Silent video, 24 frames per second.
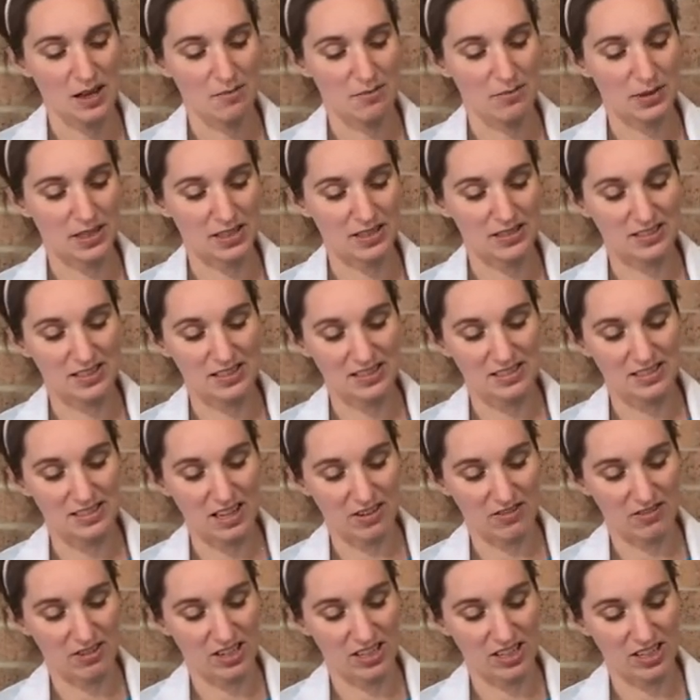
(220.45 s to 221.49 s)
because it's
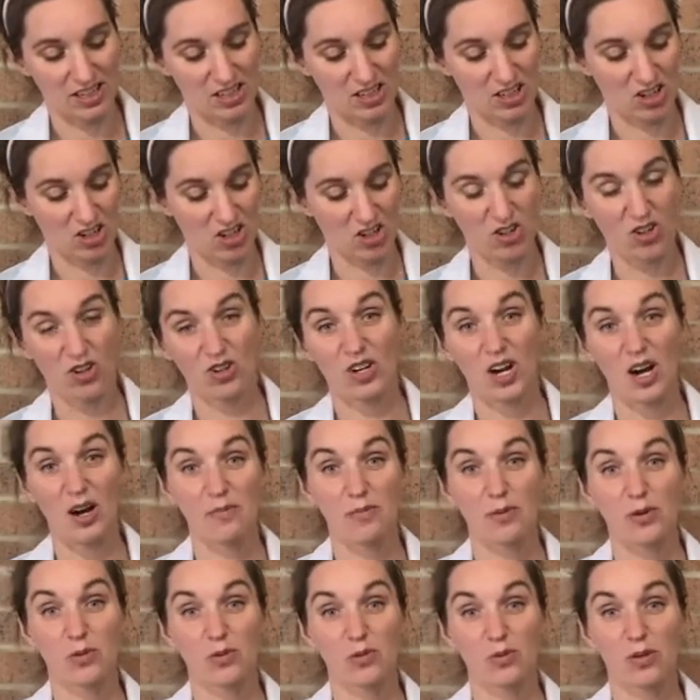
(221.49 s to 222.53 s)
definitely going to clog
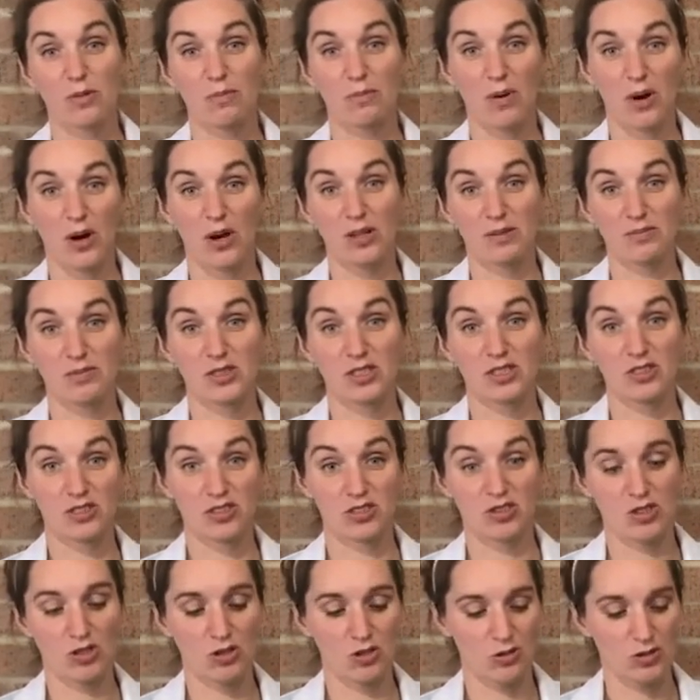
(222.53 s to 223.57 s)
up all the pipes and
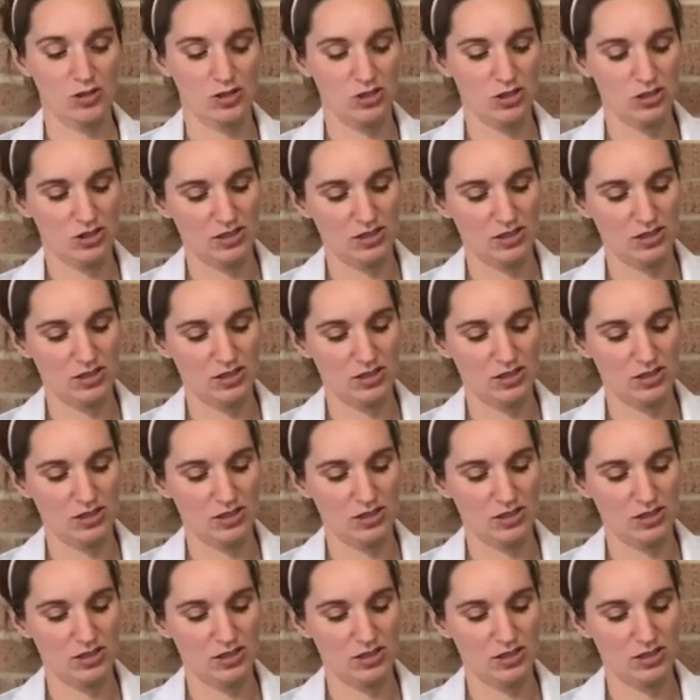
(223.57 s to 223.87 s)
sewage